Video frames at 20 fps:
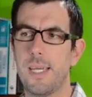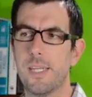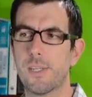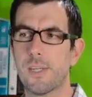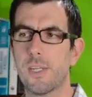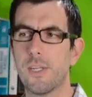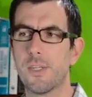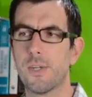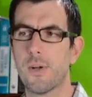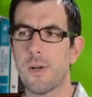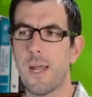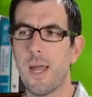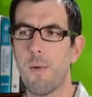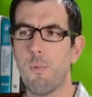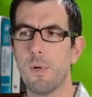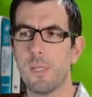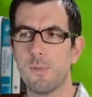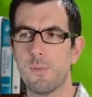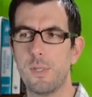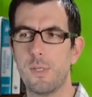It's going to turn
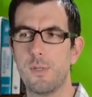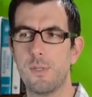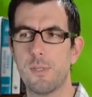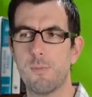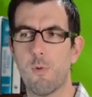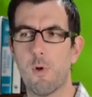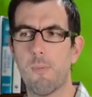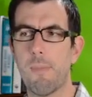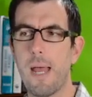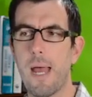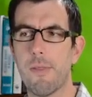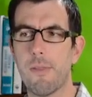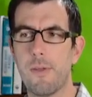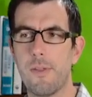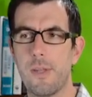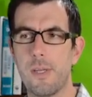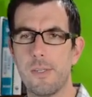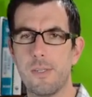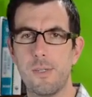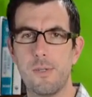out, once we do some more math
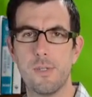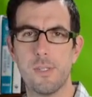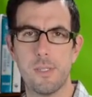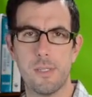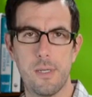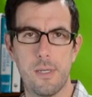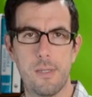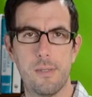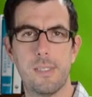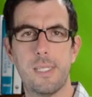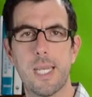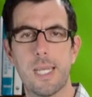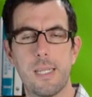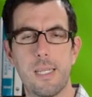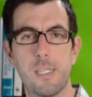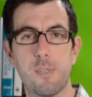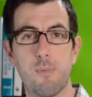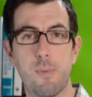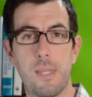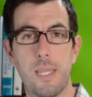on this, using the
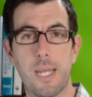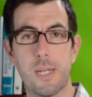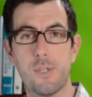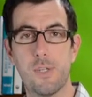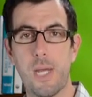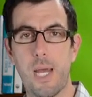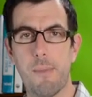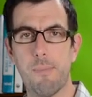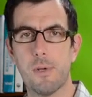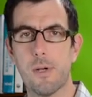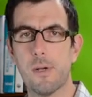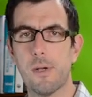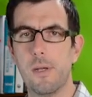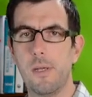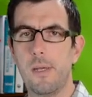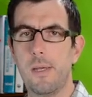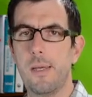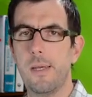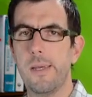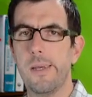techniques from the next
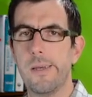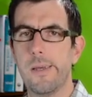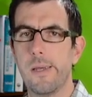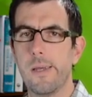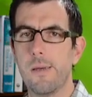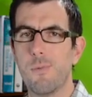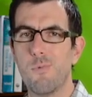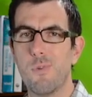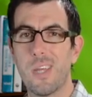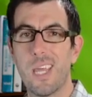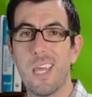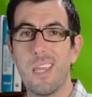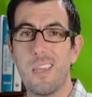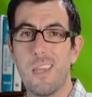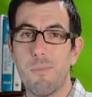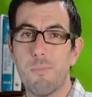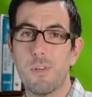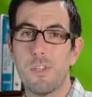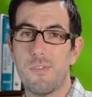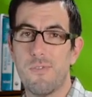chapter, we'll
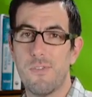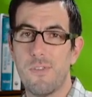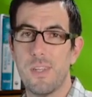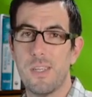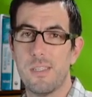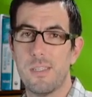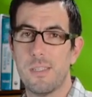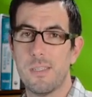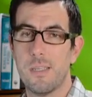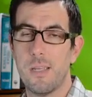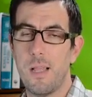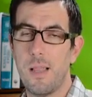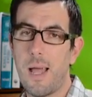get numbers for this.